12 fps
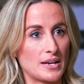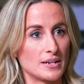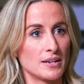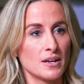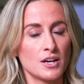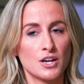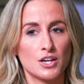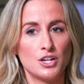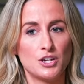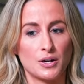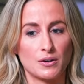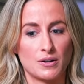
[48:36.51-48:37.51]
And
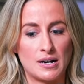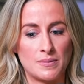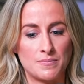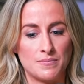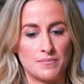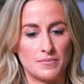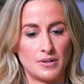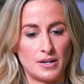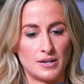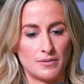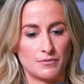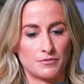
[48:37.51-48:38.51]
you know, um,
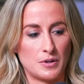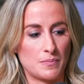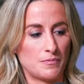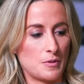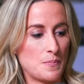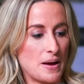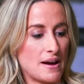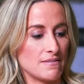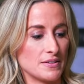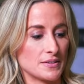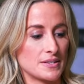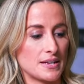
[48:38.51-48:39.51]
for for
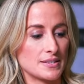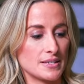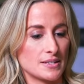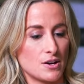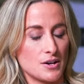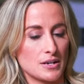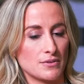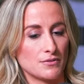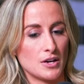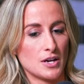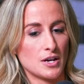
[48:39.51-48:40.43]
parents, there's this kind of